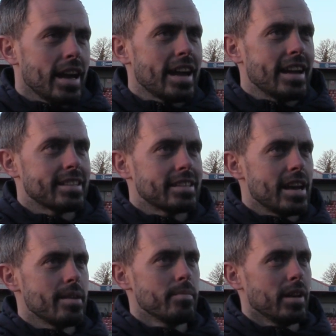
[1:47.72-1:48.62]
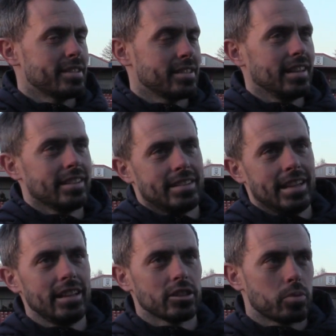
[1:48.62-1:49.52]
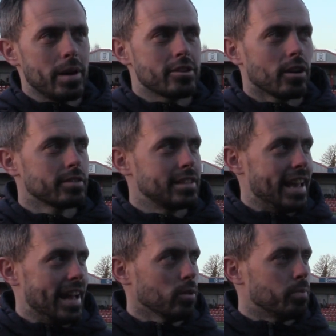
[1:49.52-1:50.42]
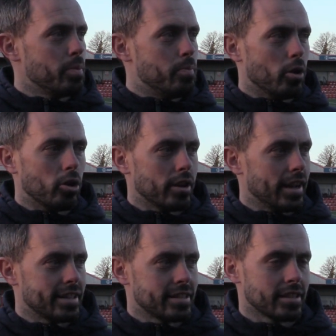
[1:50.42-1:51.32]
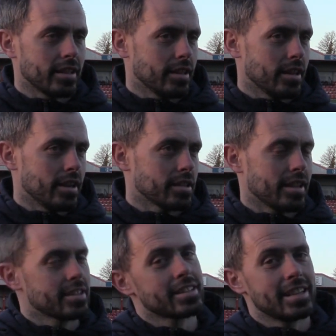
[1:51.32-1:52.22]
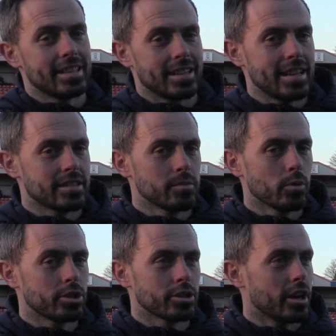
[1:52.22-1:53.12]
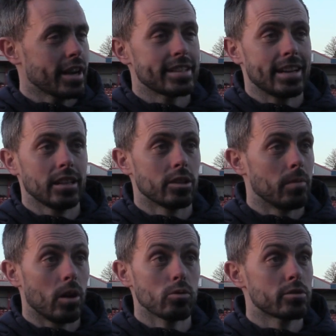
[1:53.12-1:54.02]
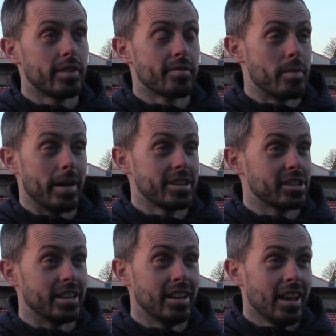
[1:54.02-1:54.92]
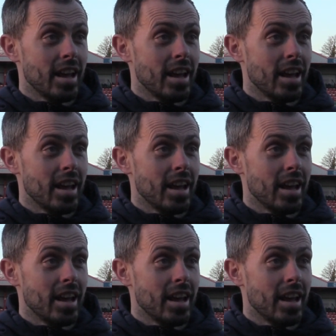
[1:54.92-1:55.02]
Yeah, it's the little tweaks obviously help, but it's as I said to the lads, as much as I could tell them loads of information,